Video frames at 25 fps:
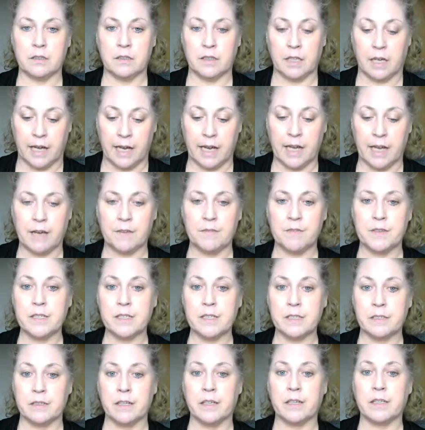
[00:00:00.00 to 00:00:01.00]
I have
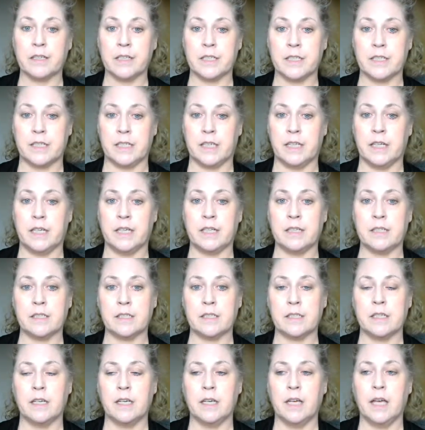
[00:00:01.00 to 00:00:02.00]
this lung
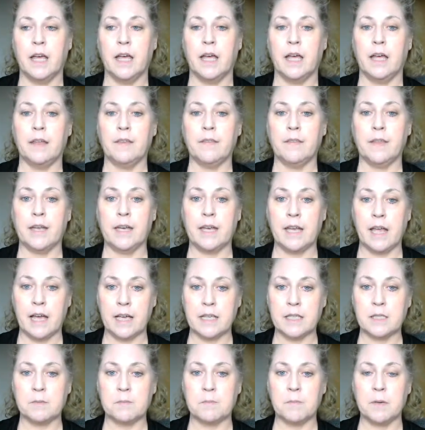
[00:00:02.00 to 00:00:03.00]
disease that
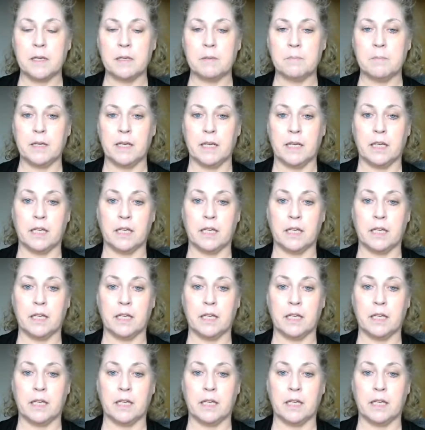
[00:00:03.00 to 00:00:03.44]
has been